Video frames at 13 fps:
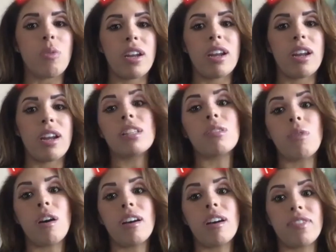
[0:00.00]
I really
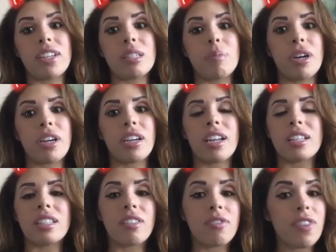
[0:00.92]
want Facebook. And I
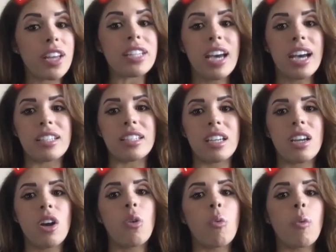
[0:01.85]
said, fantastic.
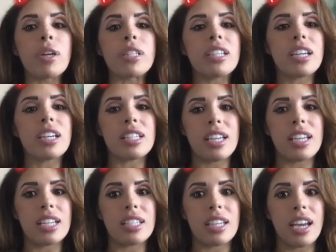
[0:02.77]
What's it going to take
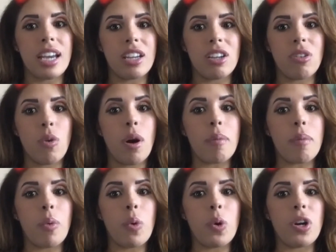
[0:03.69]
to get you on
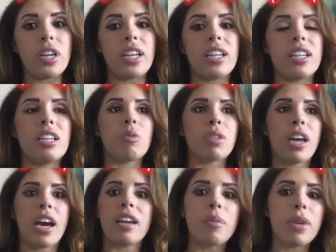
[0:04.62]
board? And he was
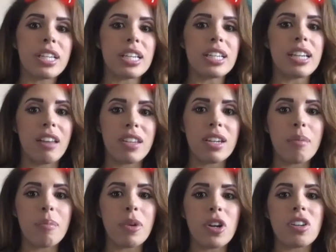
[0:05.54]
of breaking down the
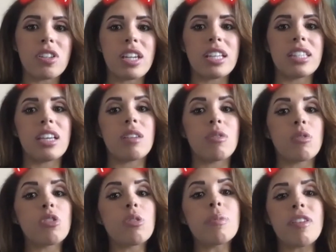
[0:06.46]
numbers. And I said,
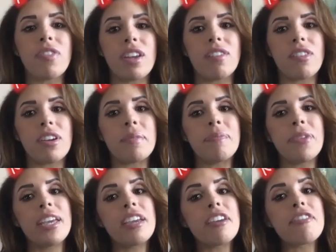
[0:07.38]
do me a favor.
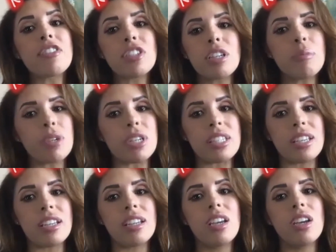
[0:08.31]
If for some
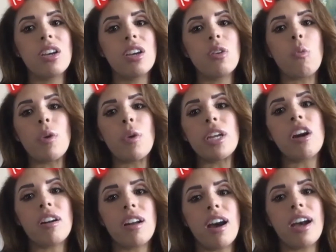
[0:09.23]
reason we are
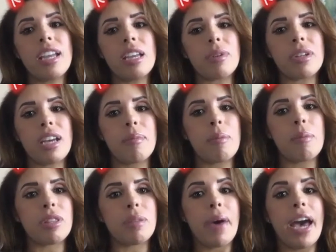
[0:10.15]
not able to come up with
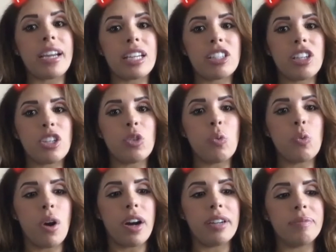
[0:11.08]
the package that you
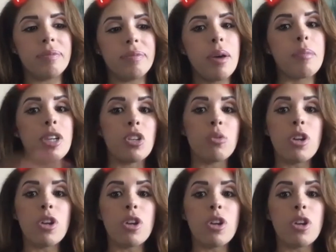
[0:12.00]
want, but you
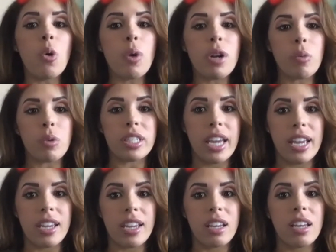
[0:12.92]
know what it will take,
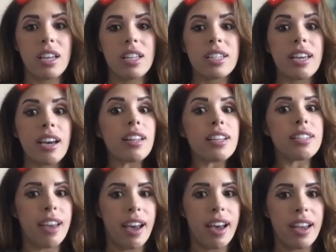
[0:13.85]
tell us
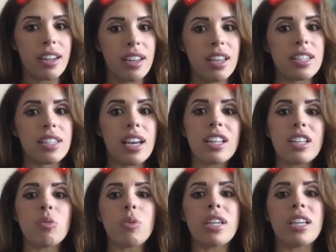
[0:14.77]
that. Tell us
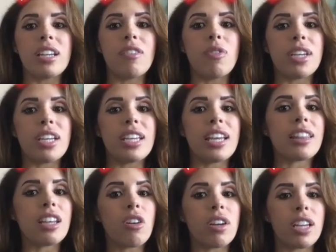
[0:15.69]
if we can get
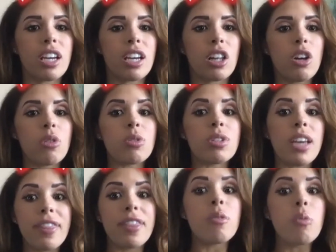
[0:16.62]
there or get close,
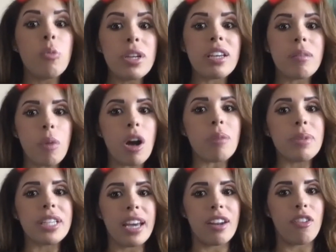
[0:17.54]
and then we can probably
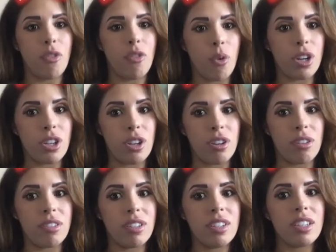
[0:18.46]
get it for you.
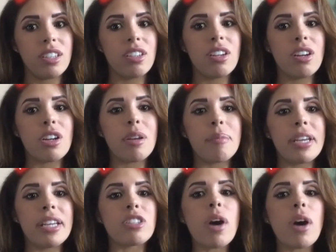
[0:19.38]
You know what I mean?
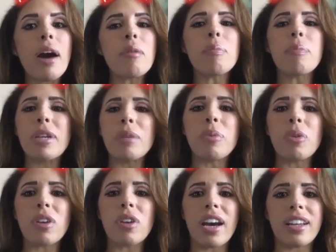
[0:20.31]
So help people
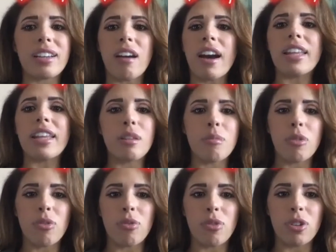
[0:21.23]
kind of guide them
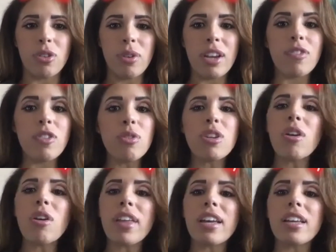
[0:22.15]
through. If you know
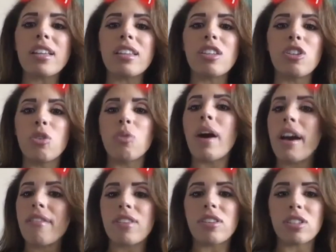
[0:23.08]
that you
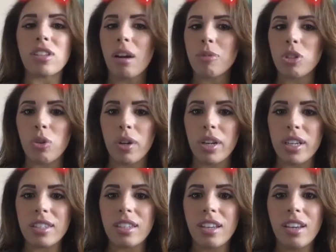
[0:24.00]
have their top
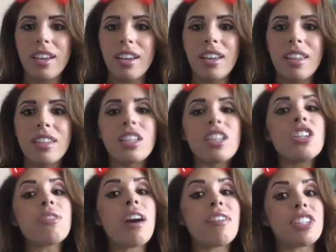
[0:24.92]
choice, then you
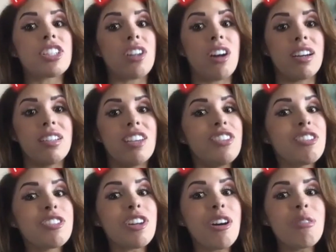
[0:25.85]
have a shot. If you
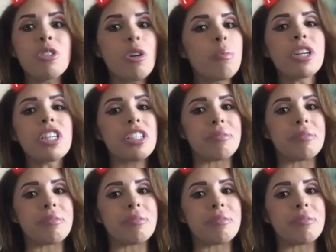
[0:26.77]
don't push them.